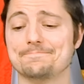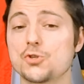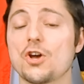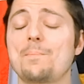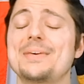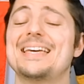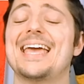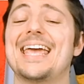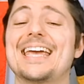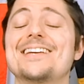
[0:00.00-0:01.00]

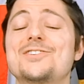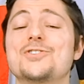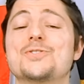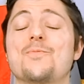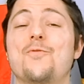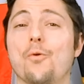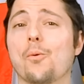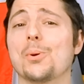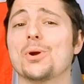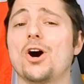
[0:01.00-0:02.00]
Jumping into some
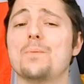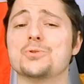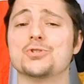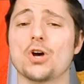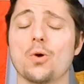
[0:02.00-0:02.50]
forward options,